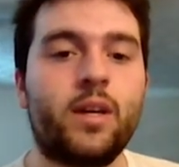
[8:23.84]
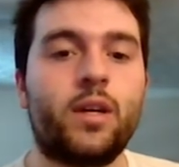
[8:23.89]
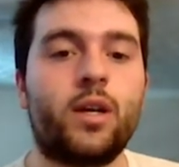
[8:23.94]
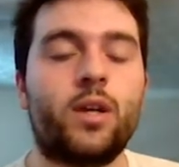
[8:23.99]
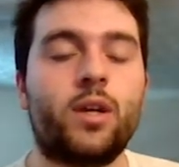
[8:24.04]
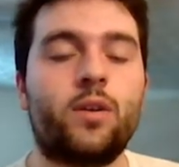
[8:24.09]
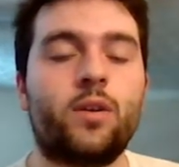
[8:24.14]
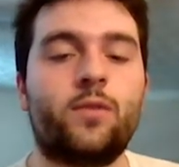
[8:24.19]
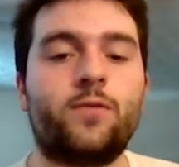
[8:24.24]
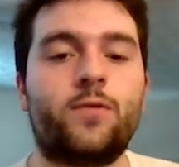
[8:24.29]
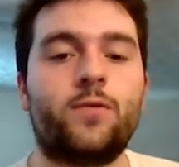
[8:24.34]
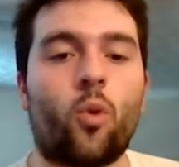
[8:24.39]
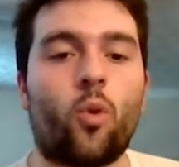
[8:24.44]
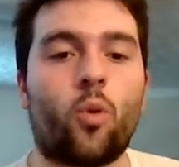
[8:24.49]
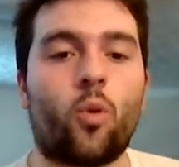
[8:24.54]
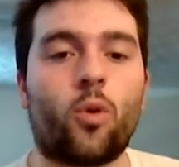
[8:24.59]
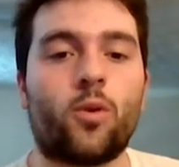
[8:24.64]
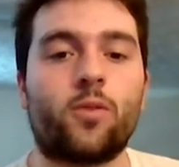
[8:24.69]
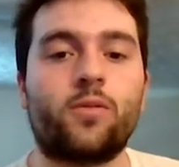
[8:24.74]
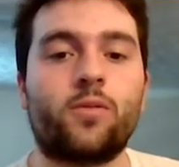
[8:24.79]

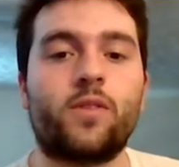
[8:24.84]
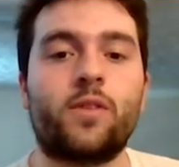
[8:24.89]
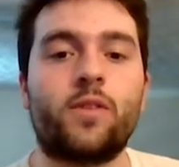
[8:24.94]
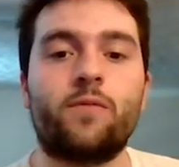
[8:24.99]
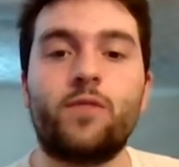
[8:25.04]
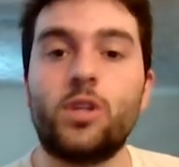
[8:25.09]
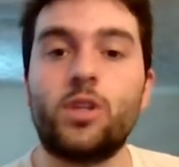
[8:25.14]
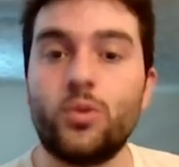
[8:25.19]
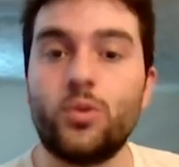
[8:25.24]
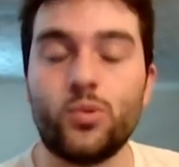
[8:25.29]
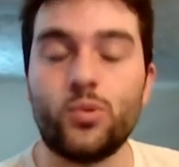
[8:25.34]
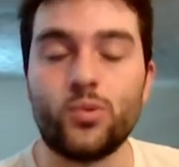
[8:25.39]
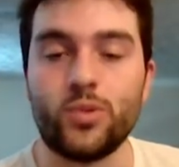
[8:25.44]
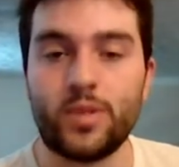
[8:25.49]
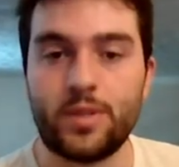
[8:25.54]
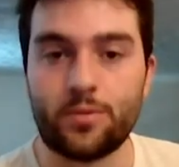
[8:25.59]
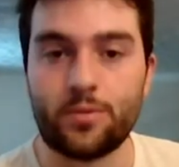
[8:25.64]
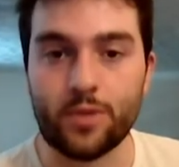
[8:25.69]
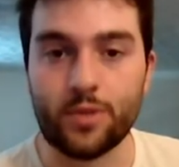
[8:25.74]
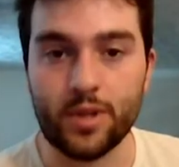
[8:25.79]
for the
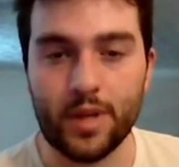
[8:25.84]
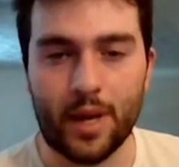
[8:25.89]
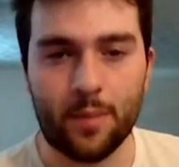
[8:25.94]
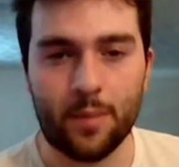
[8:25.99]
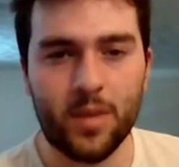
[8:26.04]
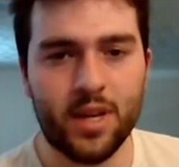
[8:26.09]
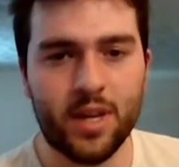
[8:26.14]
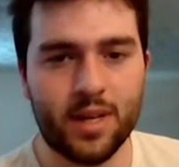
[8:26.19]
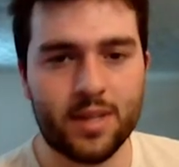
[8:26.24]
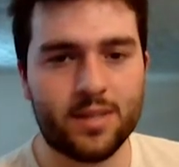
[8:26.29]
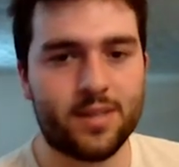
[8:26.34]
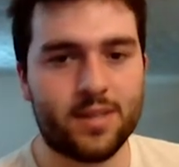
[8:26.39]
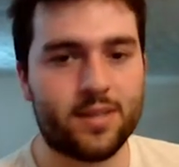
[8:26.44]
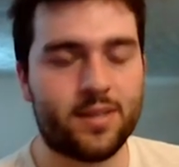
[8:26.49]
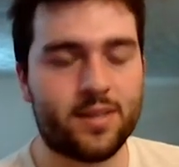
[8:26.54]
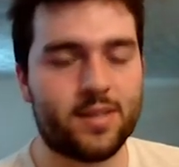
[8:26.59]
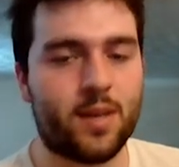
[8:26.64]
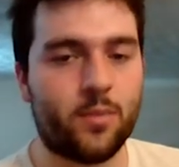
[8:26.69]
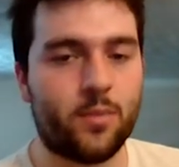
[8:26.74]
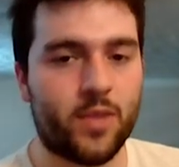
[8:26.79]
views, really. I'm in it because it's
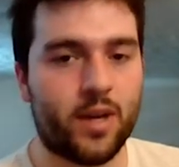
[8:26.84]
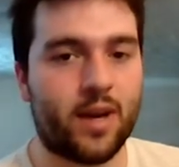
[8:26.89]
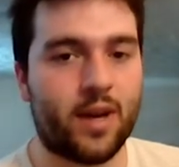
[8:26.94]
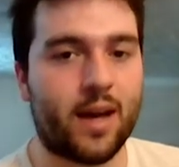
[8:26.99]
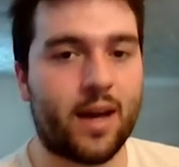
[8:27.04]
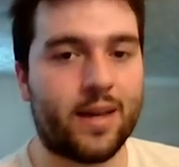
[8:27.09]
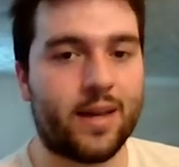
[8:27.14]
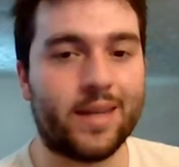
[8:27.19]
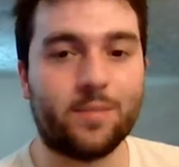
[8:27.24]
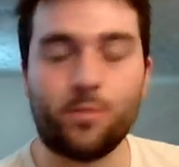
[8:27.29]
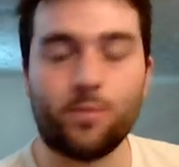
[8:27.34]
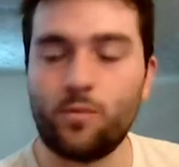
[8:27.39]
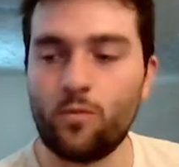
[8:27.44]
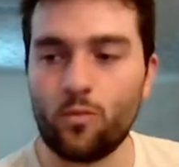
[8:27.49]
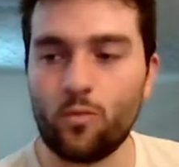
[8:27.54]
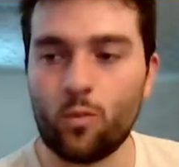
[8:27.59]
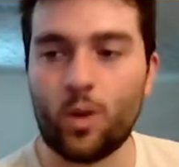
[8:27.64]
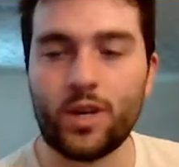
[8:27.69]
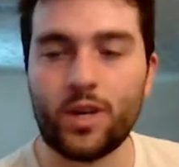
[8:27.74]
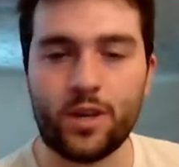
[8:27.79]
something I
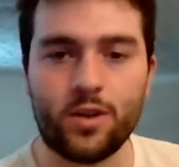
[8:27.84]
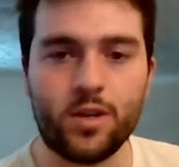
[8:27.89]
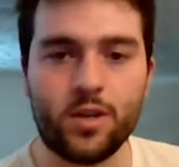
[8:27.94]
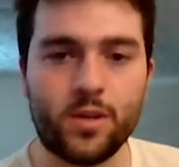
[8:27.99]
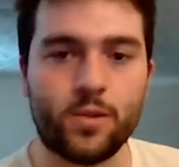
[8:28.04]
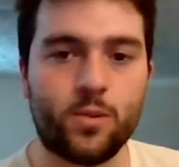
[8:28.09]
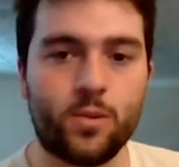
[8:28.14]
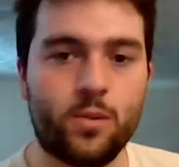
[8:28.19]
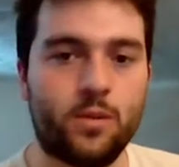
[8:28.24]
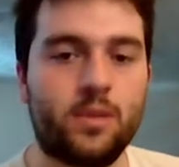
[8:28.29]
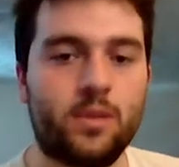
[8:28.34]
want to do.